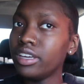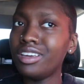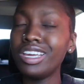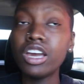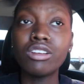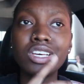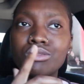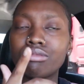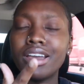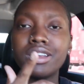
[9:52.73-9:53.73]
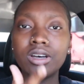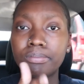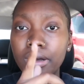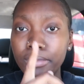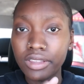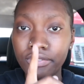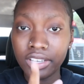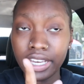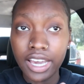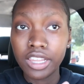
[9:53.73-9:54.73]
Y'all know that's right up my
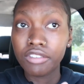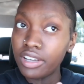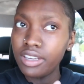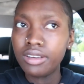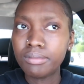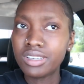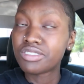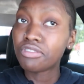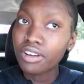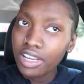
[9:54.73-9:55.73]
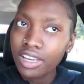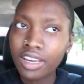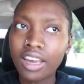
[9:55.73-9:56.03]
motherfucking alley. Free, bitch, free.